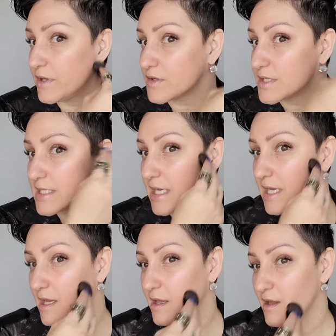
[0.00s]
Hopefully you're
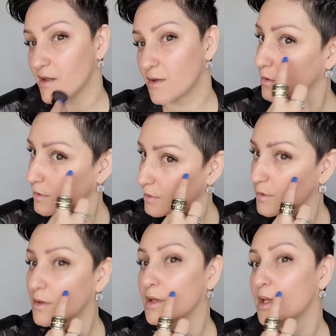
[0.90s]
seeing
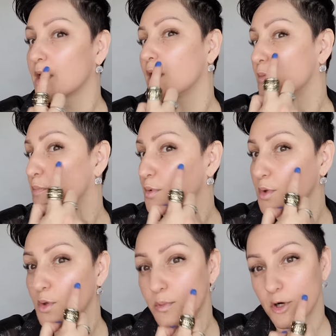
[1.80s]
the kind of
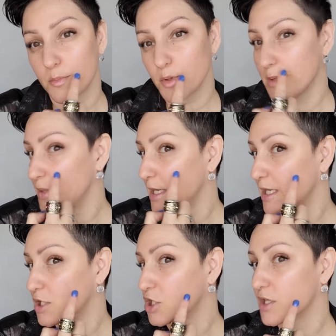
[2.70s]
blue, purpley,
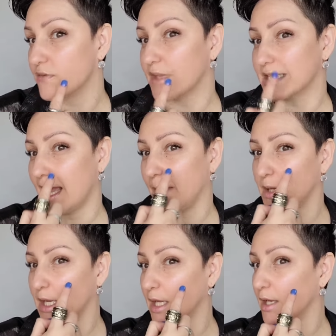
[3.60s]
pinky shift that's
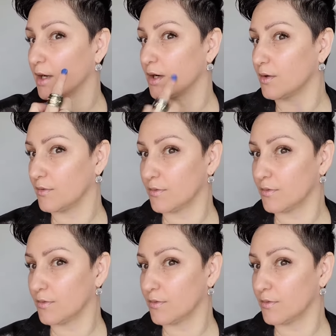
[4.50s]
happening here.